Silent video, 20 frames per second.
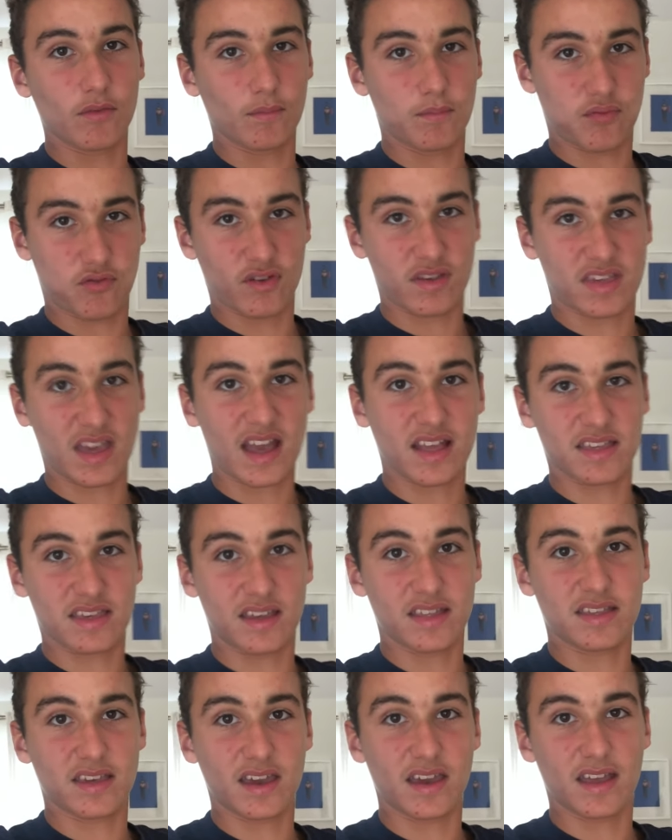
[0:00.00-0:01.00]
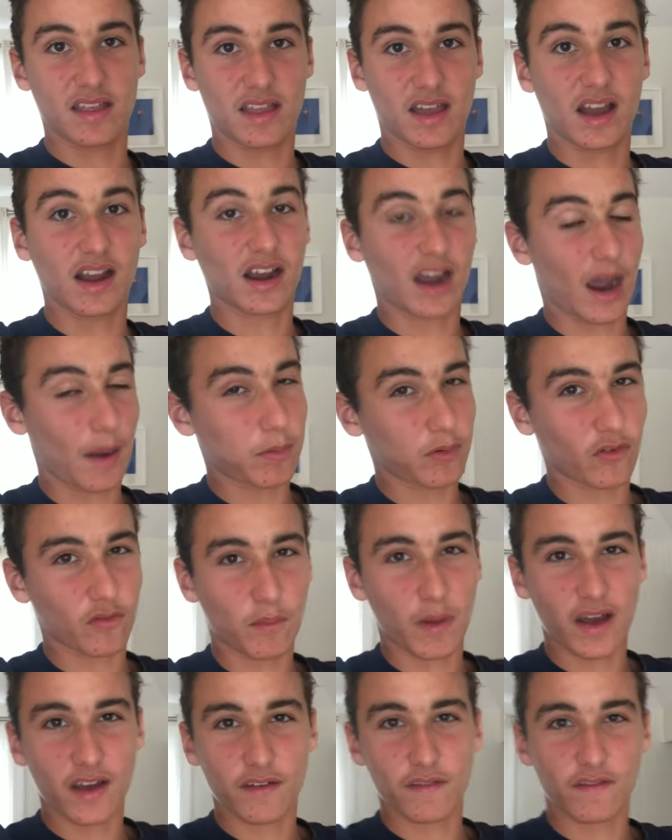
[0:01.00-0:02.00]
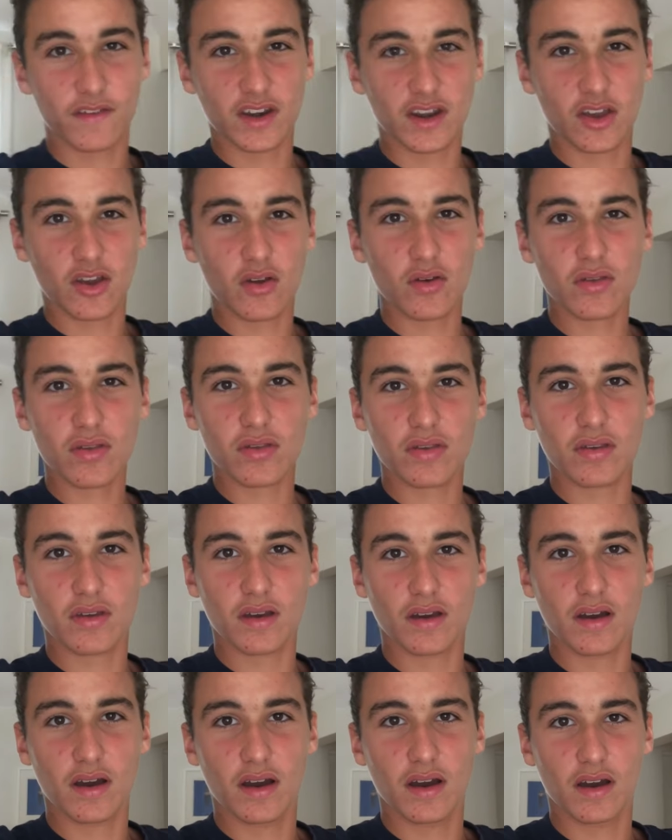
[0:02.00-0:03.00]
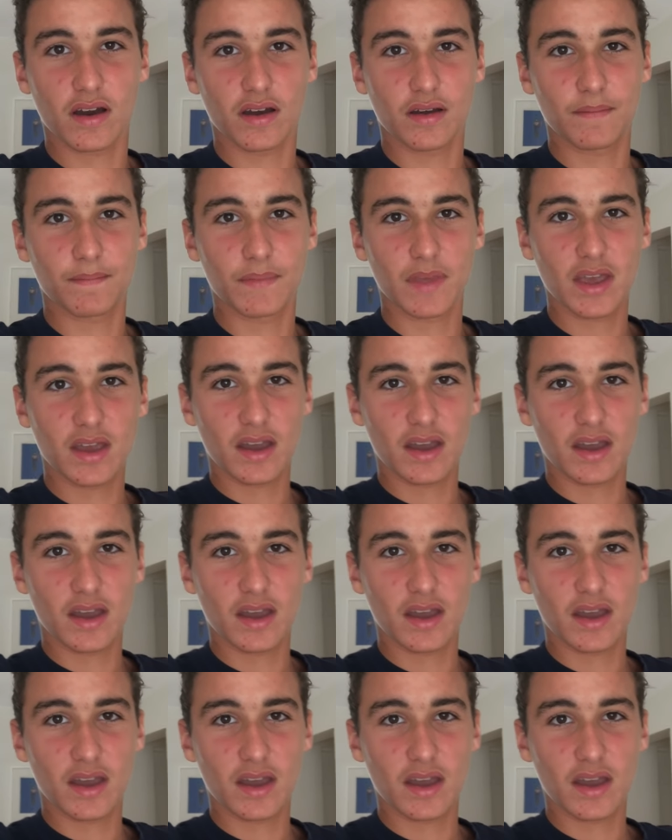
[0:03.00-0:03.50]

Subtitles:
presented in a couple of my videos a